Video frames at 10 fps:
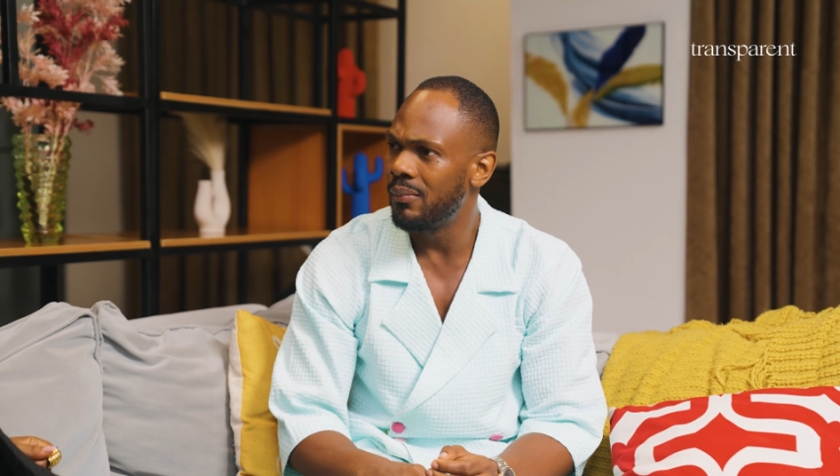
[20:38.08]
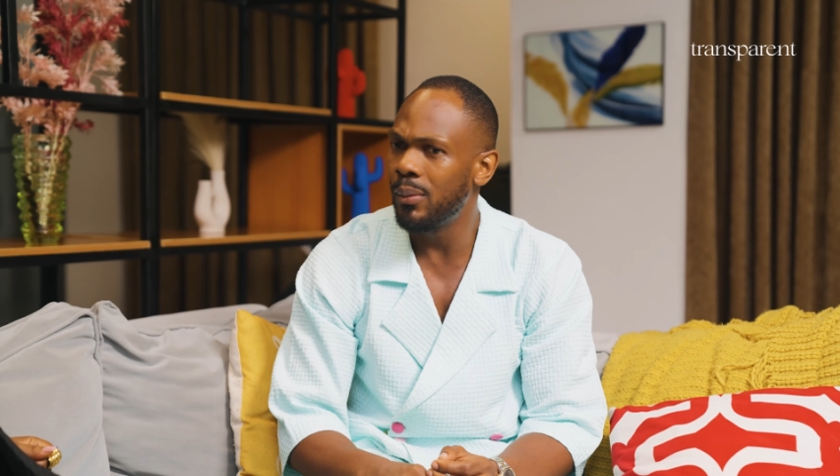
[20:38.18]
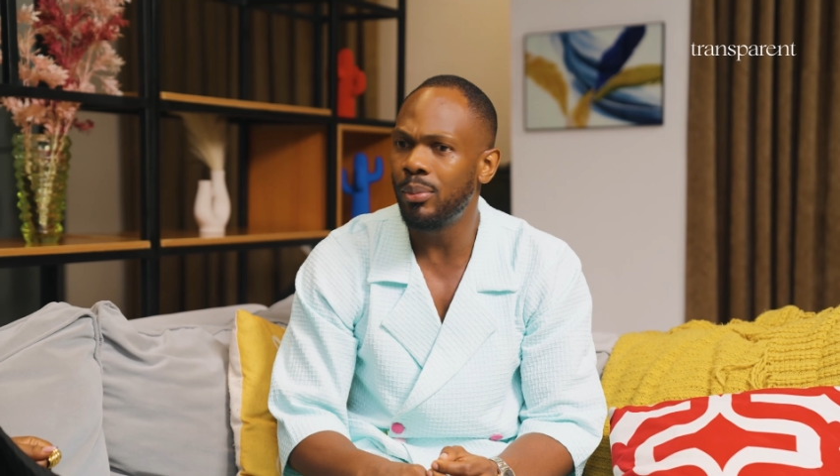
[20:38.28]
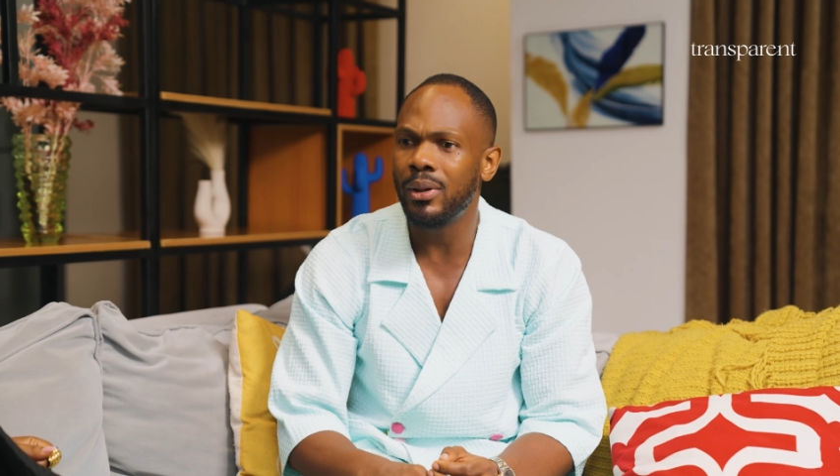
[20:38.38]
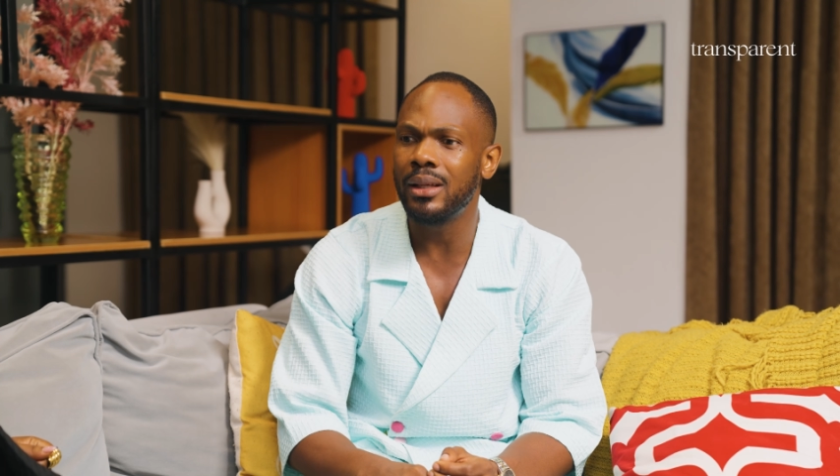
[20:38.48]

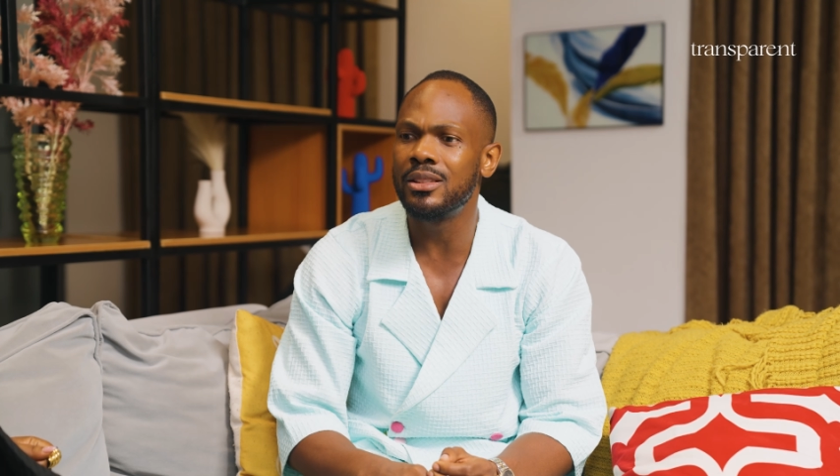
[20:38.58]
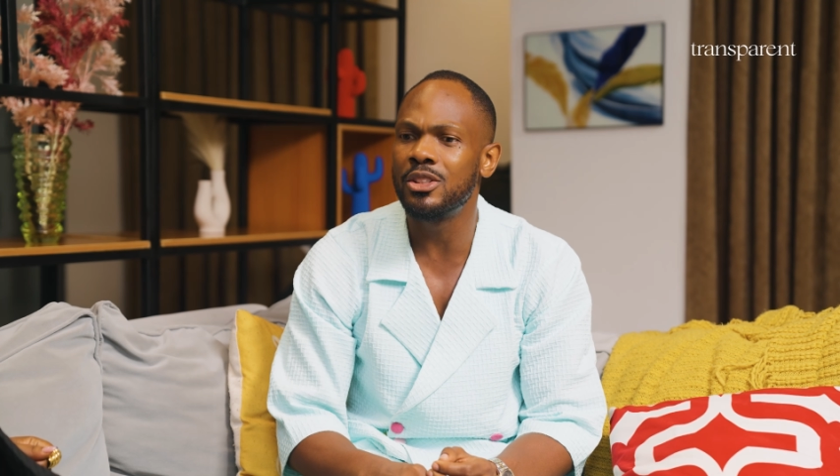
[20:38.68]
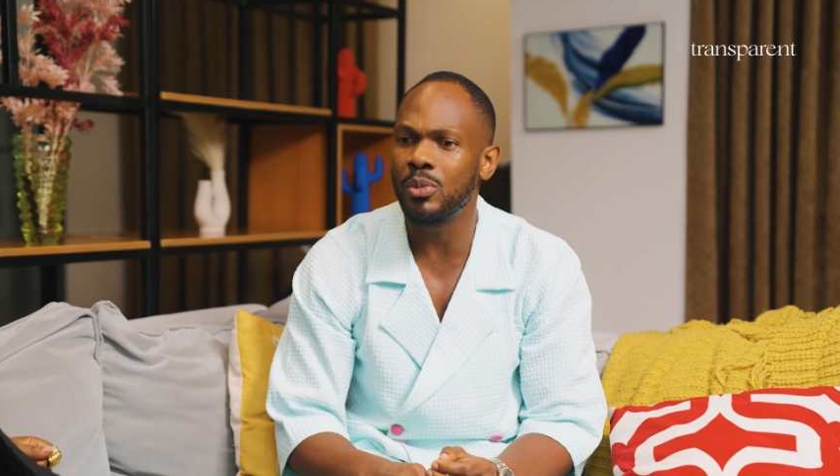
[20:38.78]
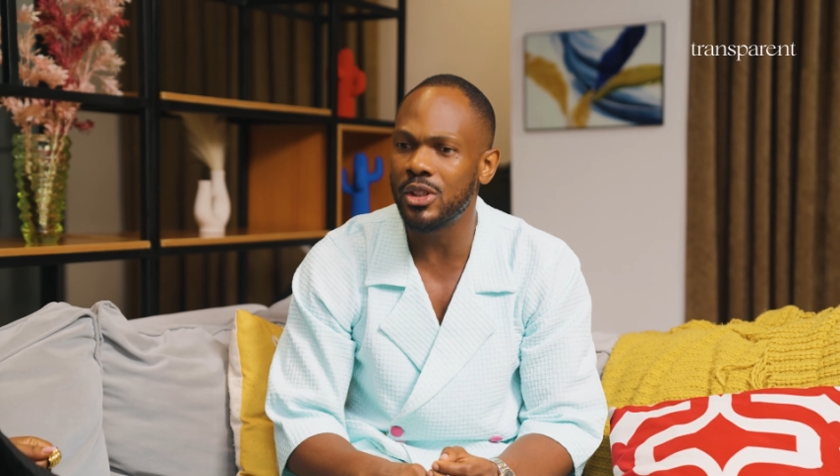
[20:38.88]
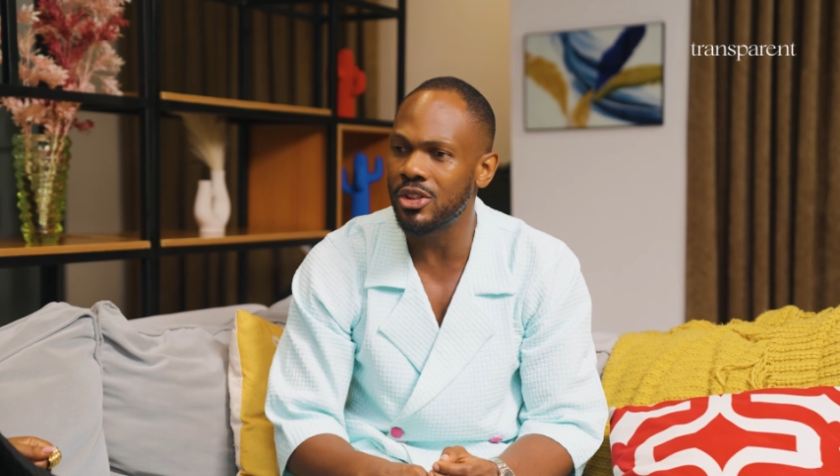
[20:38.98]
People are in
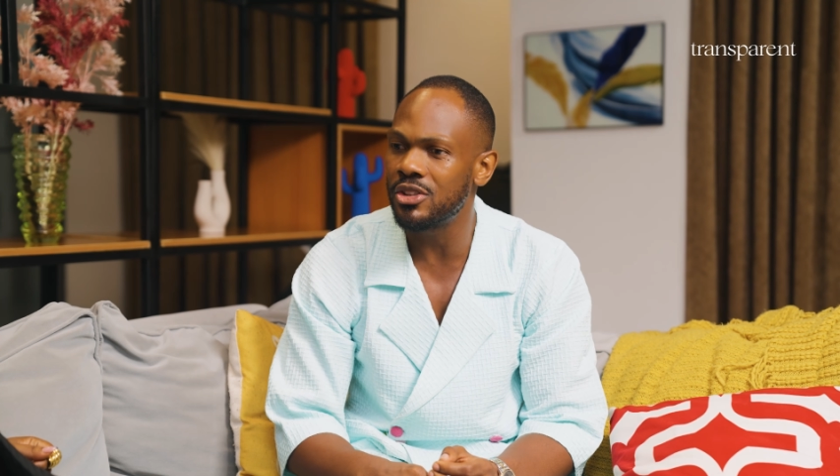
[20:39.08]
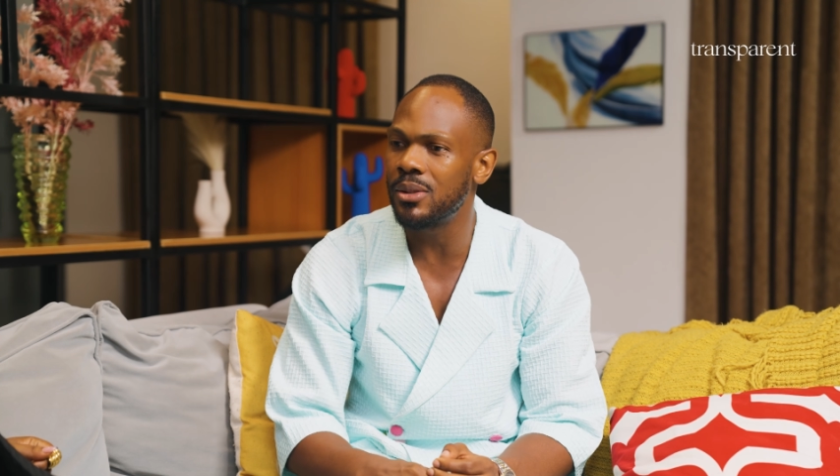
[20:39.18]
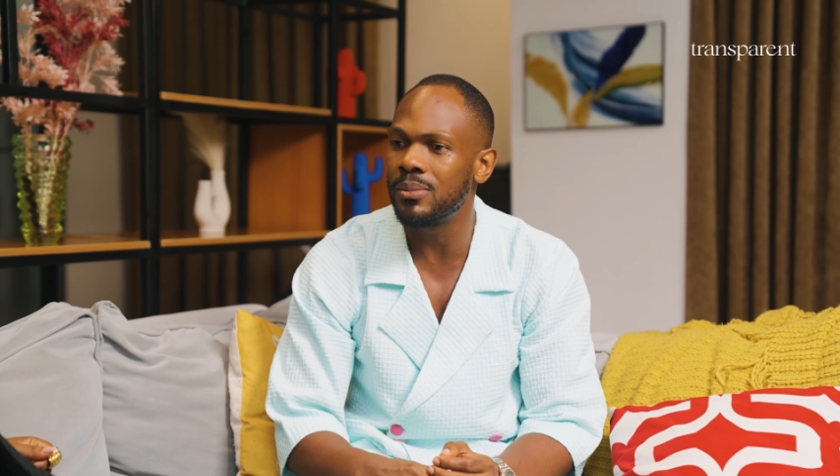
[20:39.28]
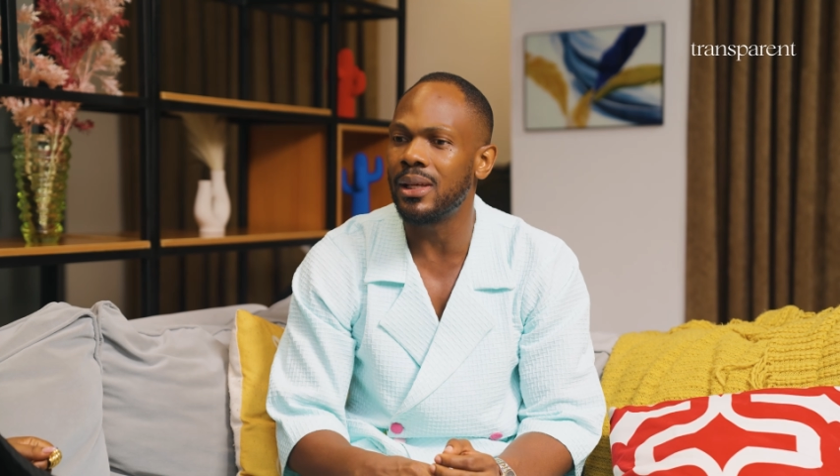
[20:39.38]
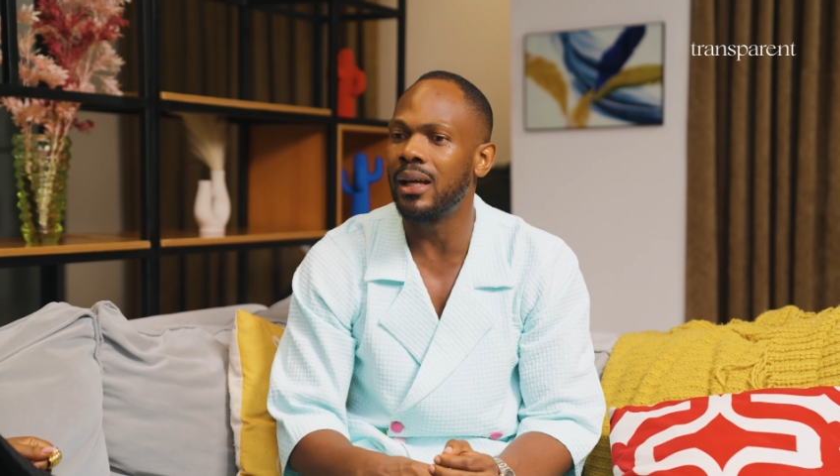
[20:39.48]

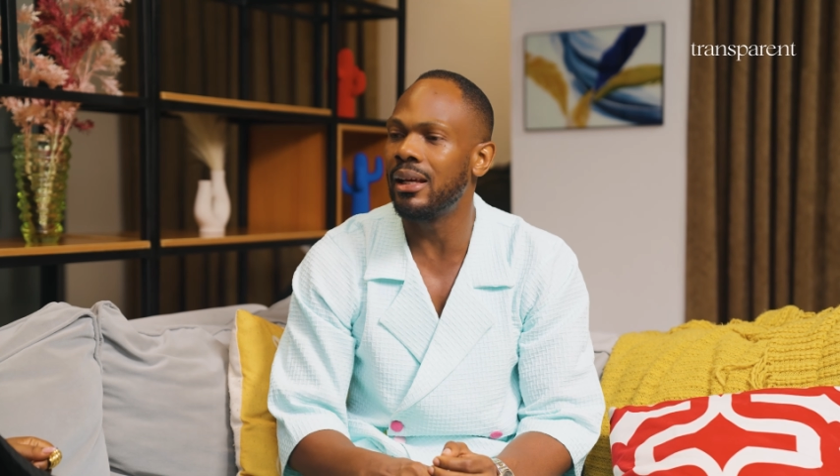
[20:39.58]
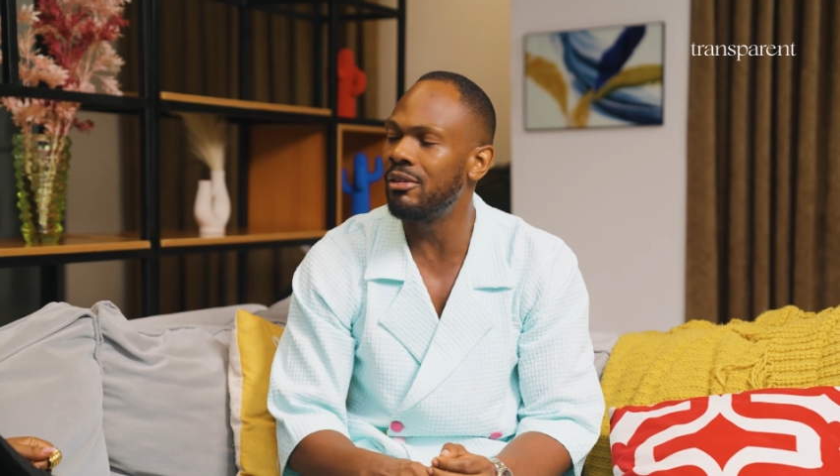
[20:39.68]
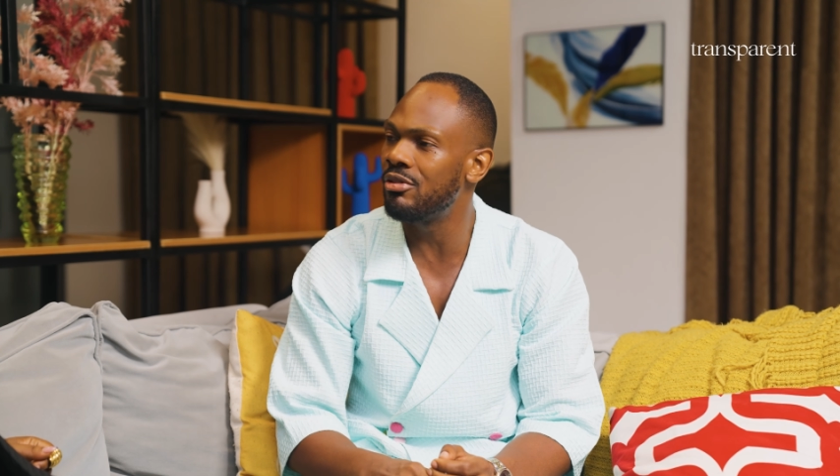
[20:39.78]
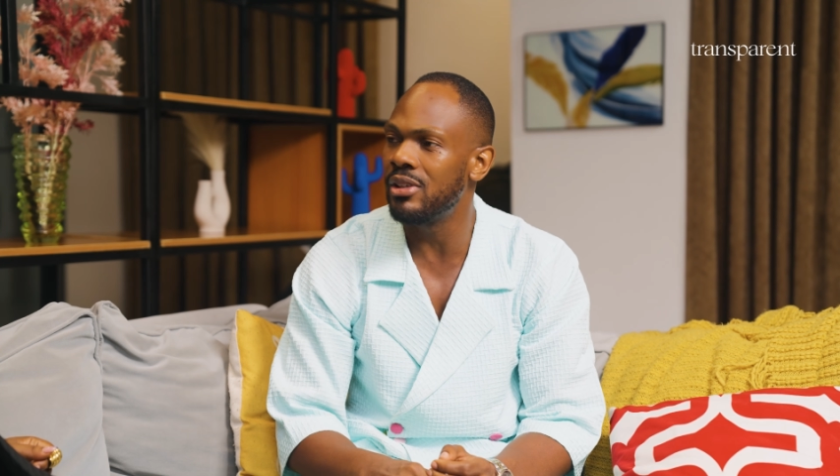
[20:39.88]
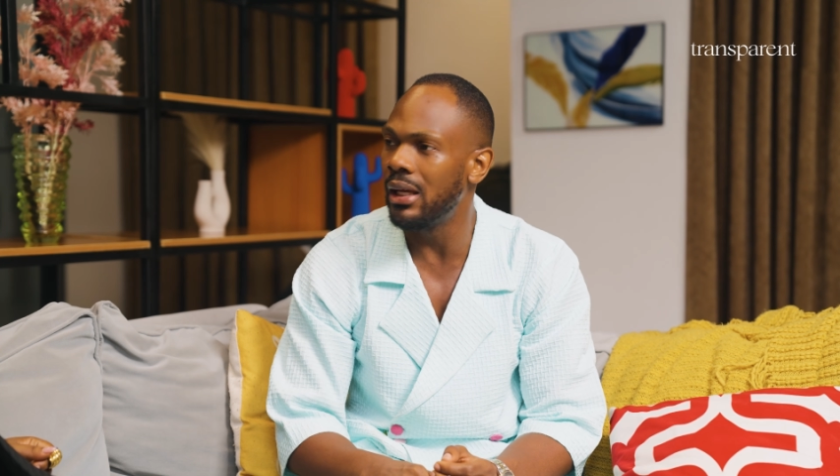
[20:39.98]
situationships at
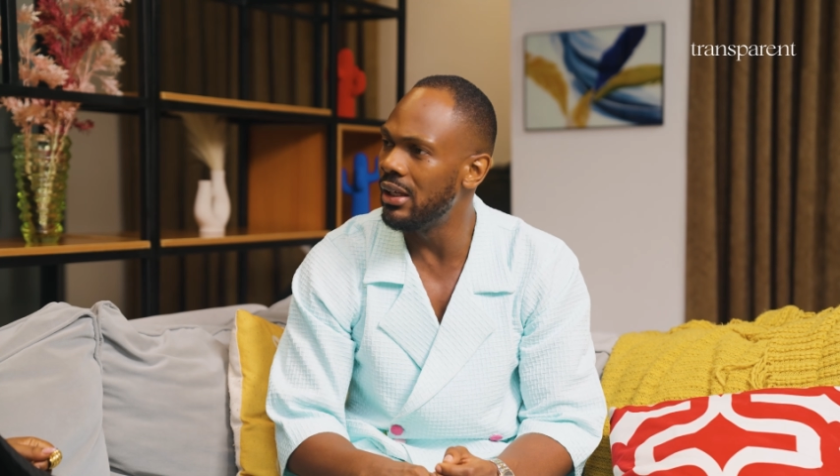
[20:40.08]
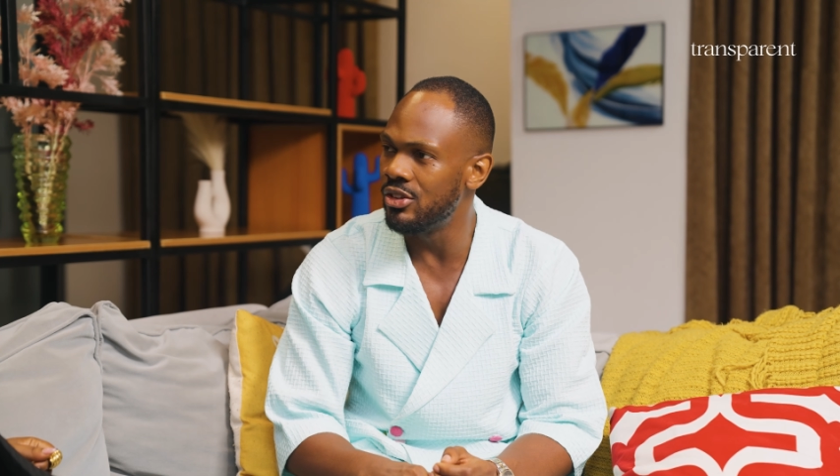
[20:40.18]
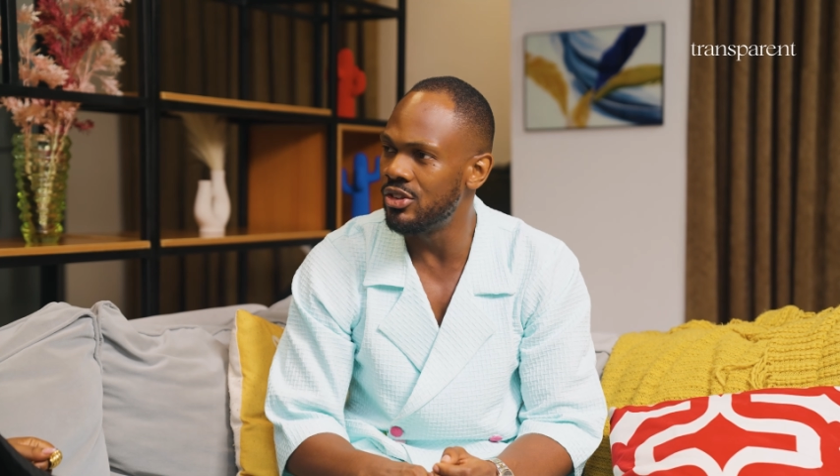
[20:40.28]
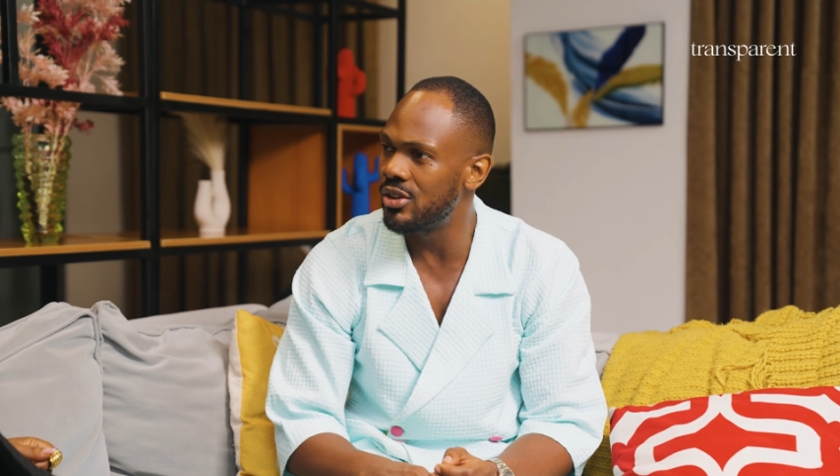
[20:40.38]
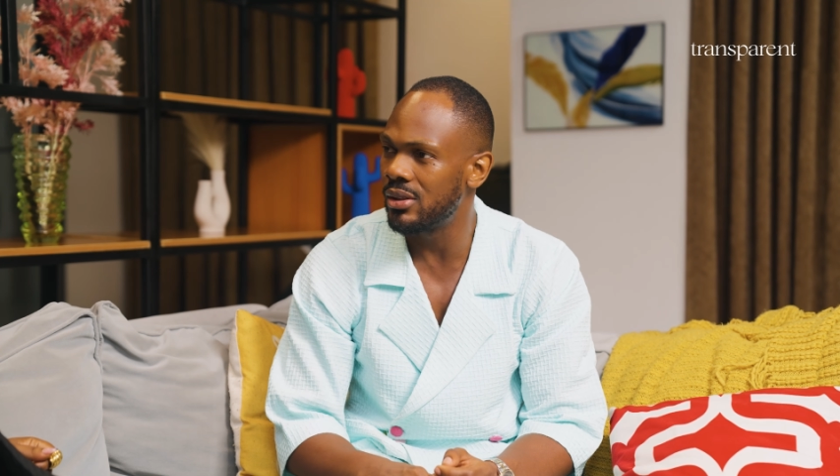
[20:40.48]
every
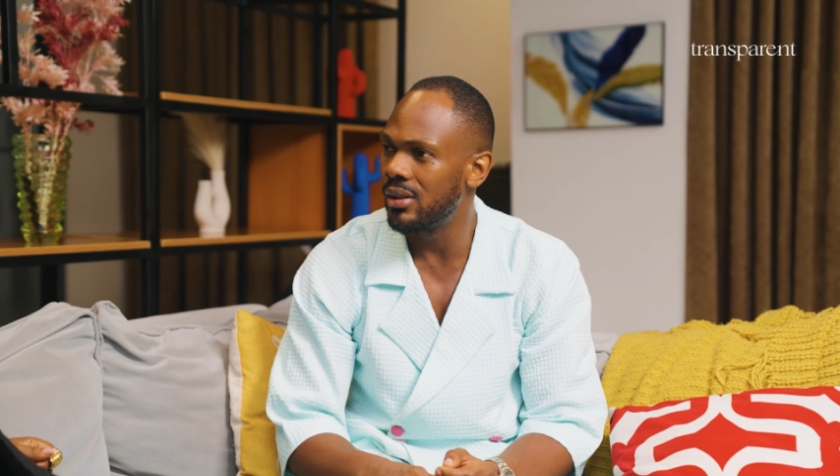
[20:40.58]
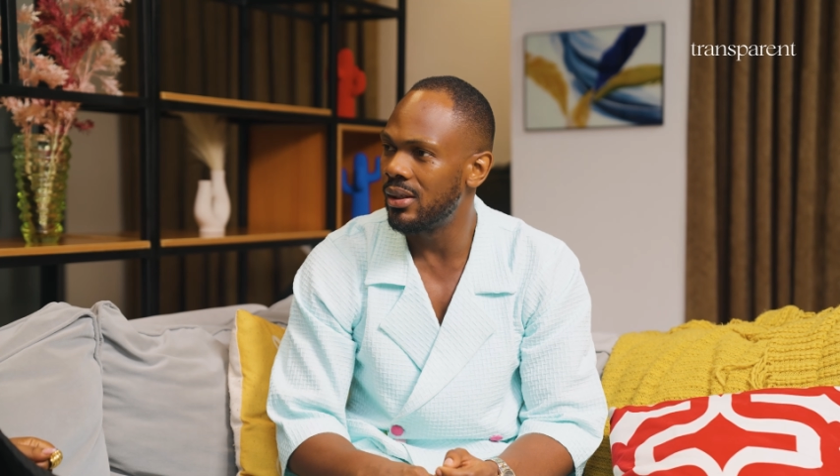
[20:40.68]
age.